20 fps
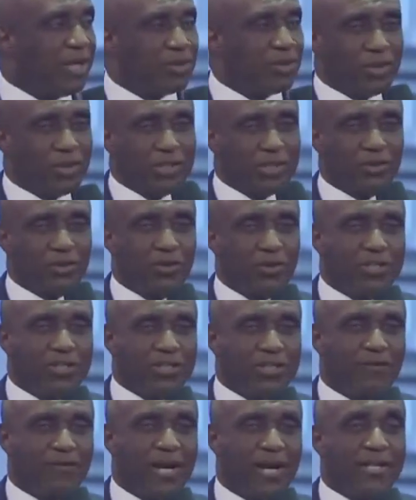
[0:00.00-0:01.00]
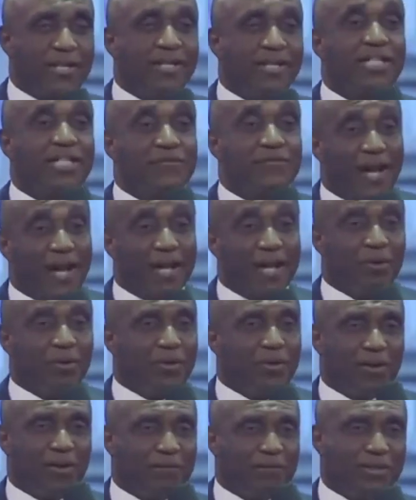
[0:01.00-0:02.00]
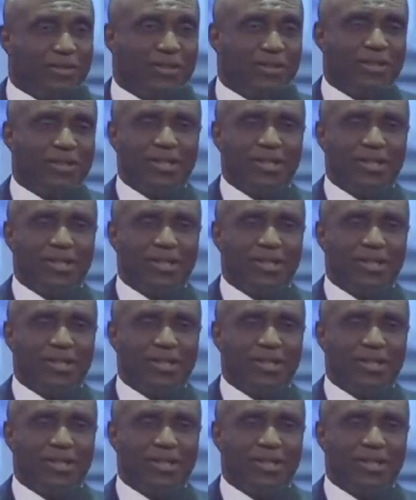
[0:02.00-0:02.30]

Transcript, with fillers: Are you sure this cloth is fine? It's fine, but you have.